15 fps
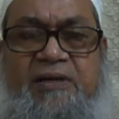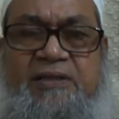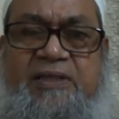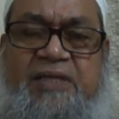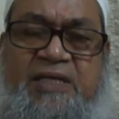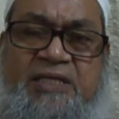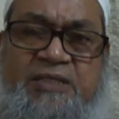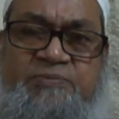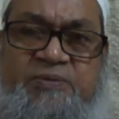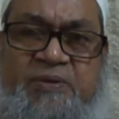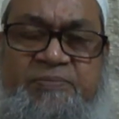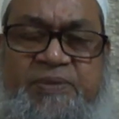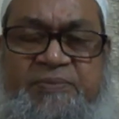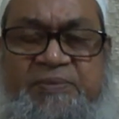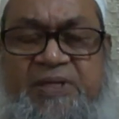There is
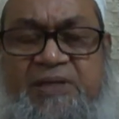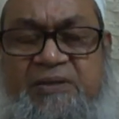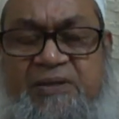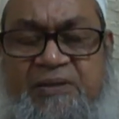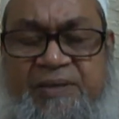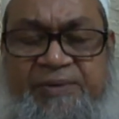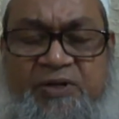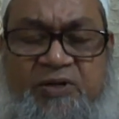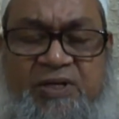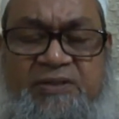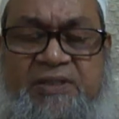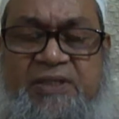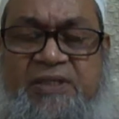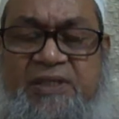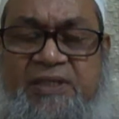peptide amino
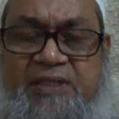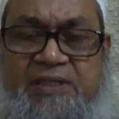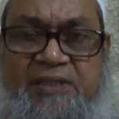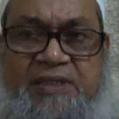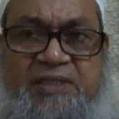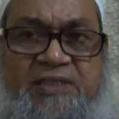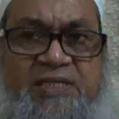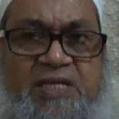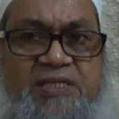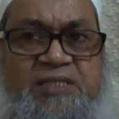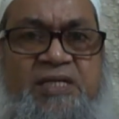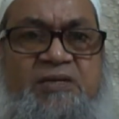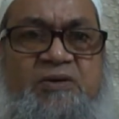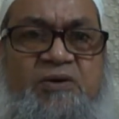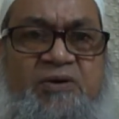acid
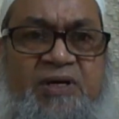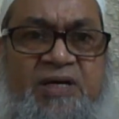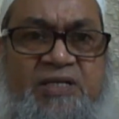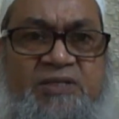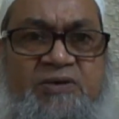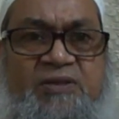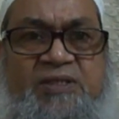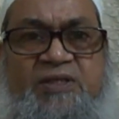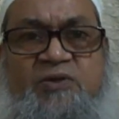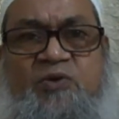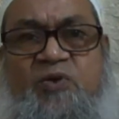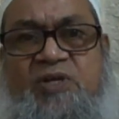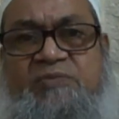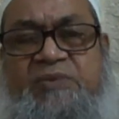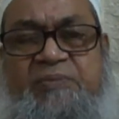insertion occurs on the
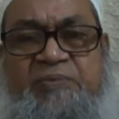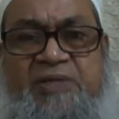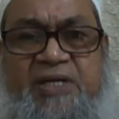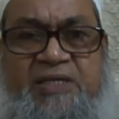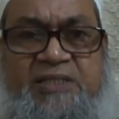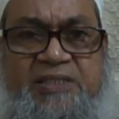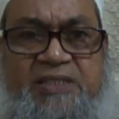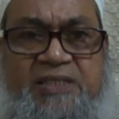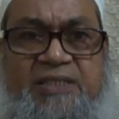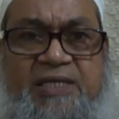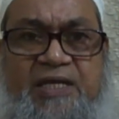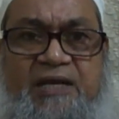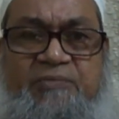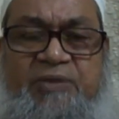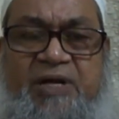growing peptide chain,
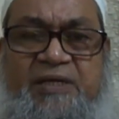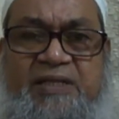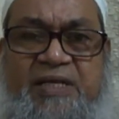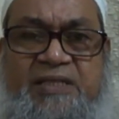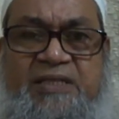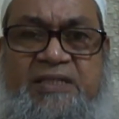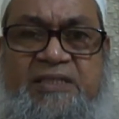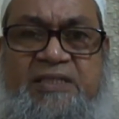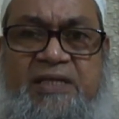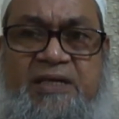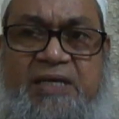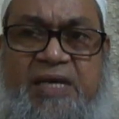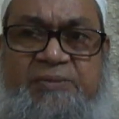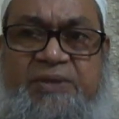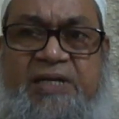but that is
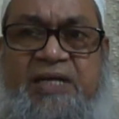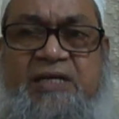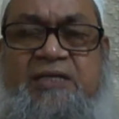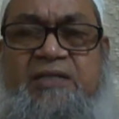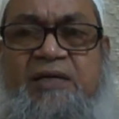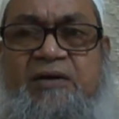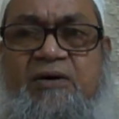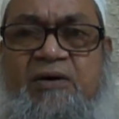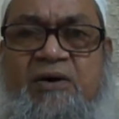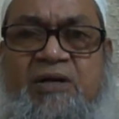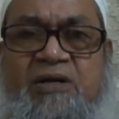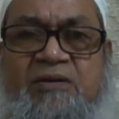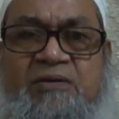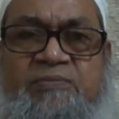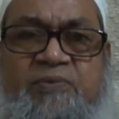aberrant
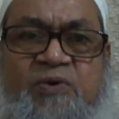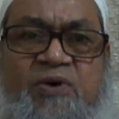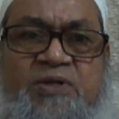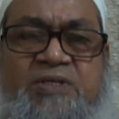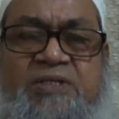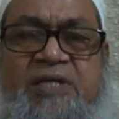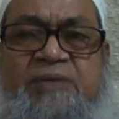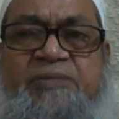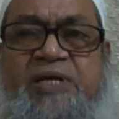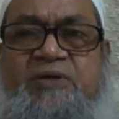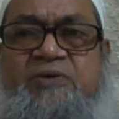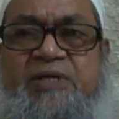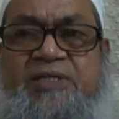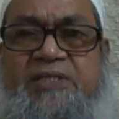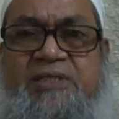or false
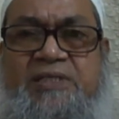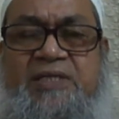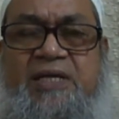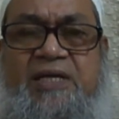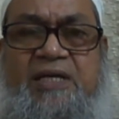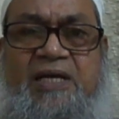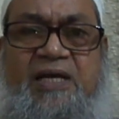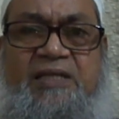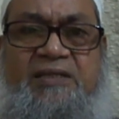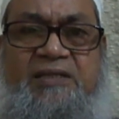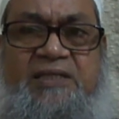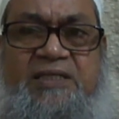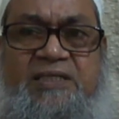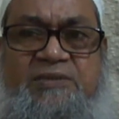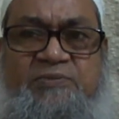amino acid, and
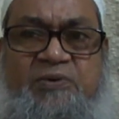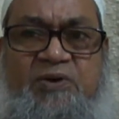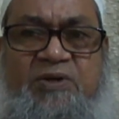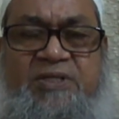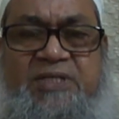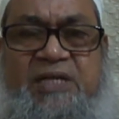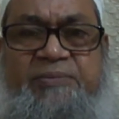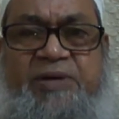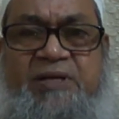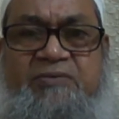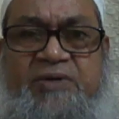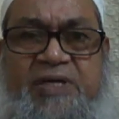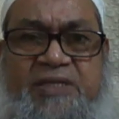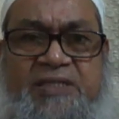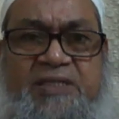this false
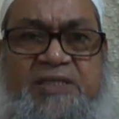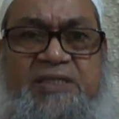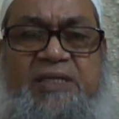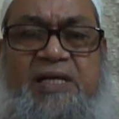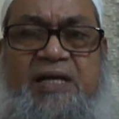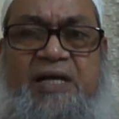amino acid